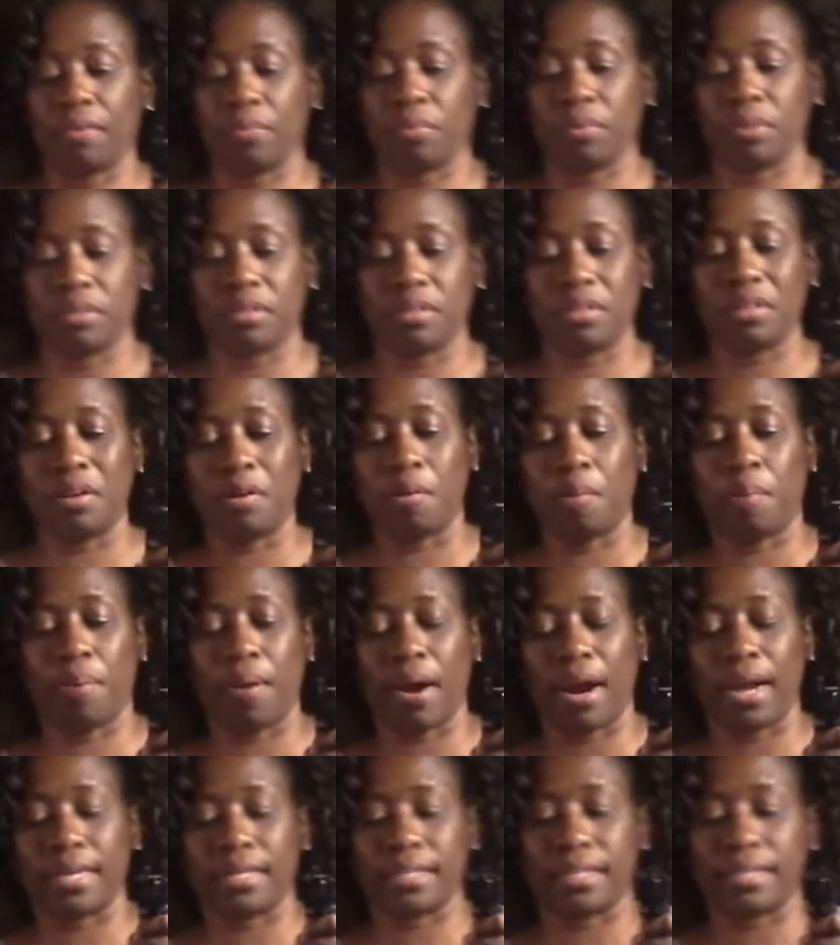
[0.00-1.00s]
was a little
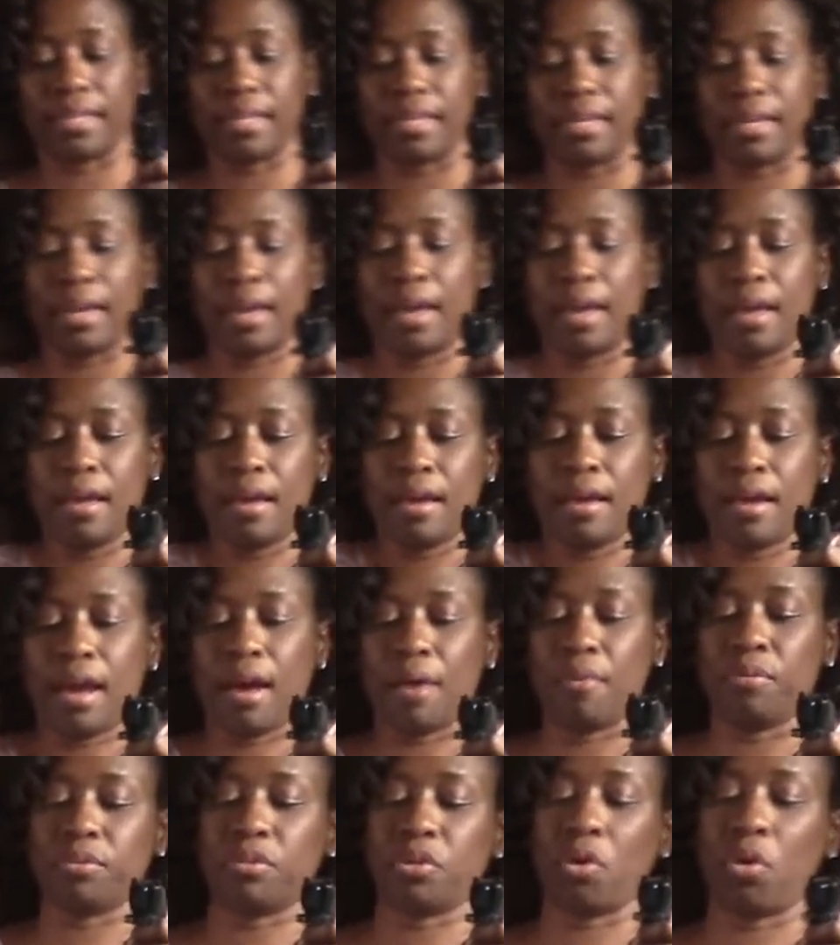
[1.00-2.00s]
pricey. I
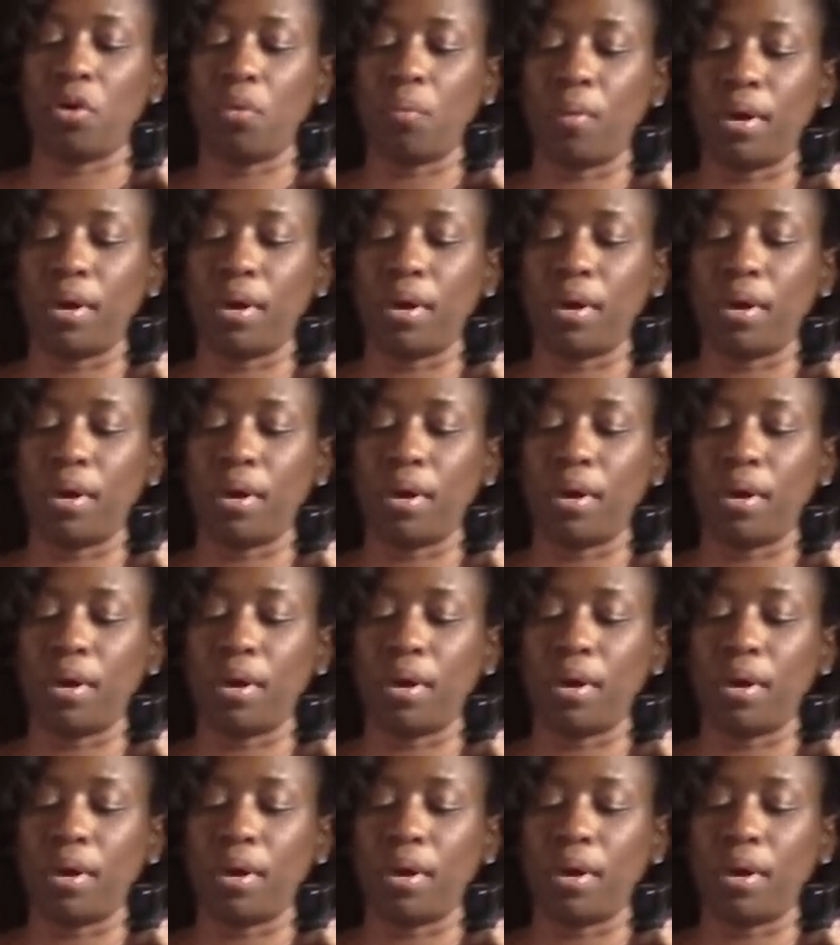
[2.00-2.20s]
was going to